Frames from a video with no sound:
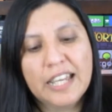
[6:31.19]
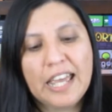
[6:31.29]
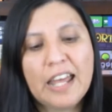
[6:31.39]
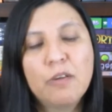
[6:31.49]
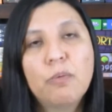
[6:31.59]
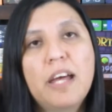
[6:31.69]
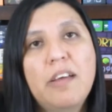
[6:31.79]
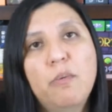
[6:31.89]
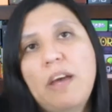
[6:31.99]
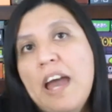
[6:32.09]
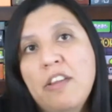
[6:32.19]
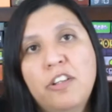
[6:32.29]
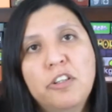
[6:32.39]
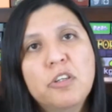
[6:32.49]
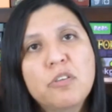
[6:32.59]
and how
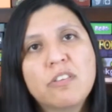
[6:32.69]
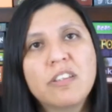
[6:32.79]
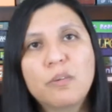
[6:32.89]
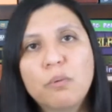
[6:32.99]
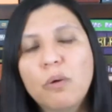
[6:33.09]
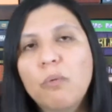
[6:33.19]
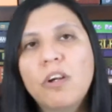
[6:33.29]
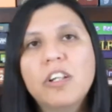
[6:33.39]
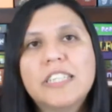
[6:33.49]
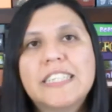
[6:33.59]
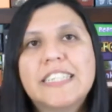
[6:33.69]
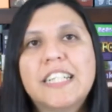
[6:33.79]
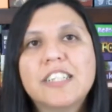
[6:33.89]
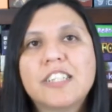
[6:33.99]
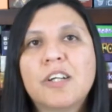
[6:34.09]
they're used in the real world and
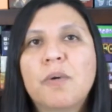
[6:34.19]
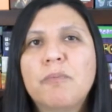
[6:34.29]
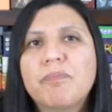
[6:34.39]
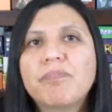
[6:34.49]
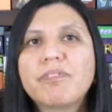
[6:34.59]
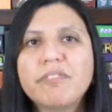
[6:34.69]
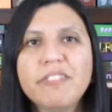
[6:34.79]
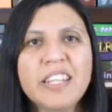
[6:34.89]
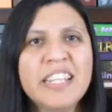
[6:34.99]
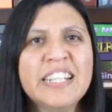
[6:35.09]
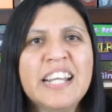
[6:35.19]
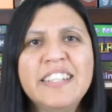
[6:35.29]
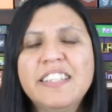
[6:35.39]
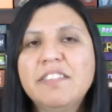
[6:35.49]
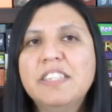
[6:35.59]
such. So it
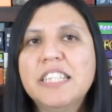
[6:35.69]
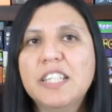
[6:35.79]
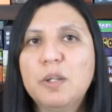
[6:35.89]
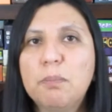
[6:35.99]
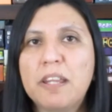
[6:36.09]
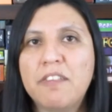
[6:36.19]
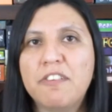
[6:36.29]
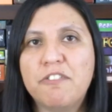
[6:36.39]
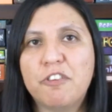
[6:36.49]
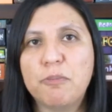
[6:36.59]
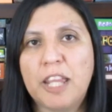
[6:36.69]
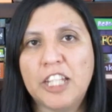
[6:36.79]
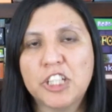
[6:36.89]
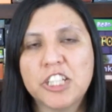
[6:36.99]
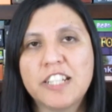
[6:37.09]
kind of gives you a little bit of
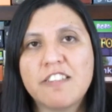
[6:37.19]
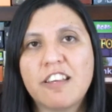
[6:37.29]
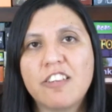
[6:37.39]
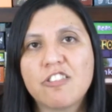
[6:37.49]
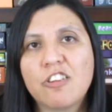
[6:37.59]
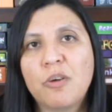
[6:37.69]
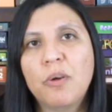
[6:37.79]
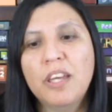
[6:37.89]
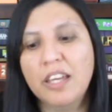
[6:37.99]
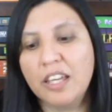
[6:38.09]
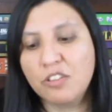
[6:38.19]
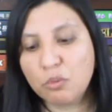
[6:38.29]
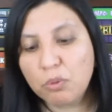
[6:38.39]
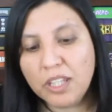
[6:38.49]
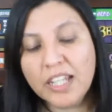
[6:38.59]
information and such. So it's
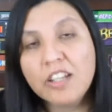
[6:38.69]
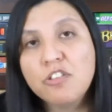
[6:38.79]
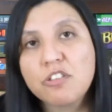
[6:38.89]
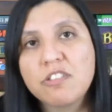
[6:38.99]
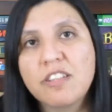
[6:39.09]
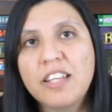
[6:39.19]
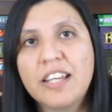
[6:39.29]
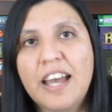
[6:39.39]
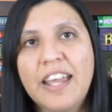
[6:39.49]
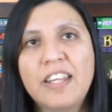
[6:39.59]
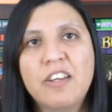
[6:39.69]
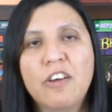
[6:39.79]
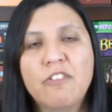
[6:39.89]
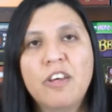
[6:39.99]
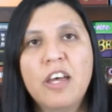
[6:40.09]
a really interesting kind
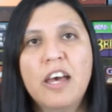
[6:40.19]
of